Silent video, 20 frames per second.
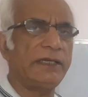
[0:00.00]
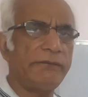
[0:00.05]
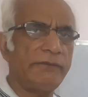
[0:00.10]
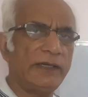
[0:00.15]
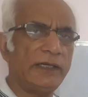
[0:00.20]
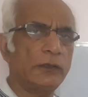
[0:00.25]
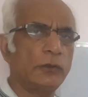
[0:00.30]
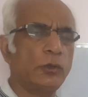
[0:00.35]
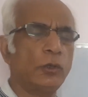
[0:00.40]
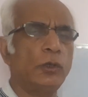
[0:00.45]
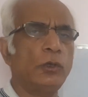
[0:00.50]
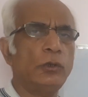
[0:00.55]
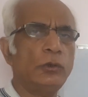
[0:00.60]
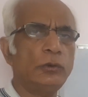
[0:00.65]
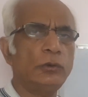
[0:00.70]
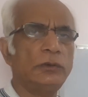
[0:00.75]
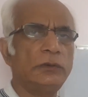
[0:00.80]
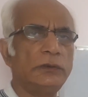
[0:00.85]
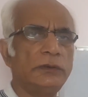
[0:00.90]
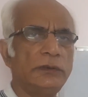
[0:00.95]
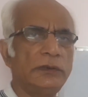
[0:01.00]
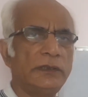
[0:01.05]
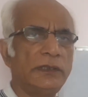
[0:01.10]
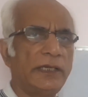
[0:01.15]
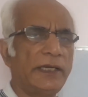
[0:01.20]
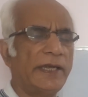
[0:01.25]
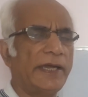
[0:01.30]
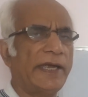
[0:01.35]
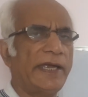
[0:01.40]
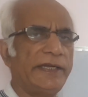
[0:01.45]
will go
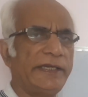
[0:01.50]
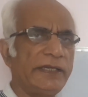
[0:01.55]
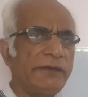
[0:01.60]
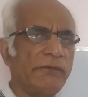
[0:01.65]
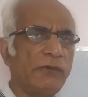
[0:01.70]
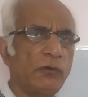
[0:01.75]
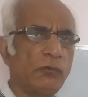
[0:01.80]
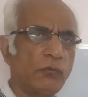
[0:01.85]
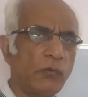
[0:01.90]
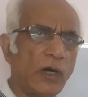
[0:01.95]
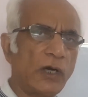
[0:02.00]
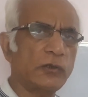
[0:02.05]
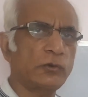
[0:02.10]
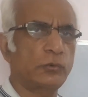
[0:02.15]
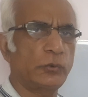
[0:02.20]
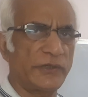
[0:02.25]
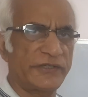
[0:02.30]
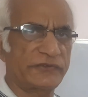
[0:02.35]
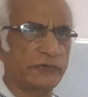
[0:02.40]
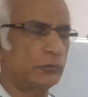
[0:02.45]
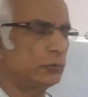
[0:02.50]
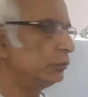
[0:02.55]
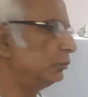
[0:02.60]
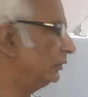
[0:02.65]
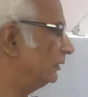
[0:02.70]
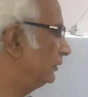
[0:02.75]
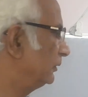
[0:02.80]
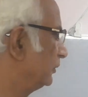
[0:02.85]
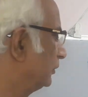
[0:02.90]
and he will walk to school.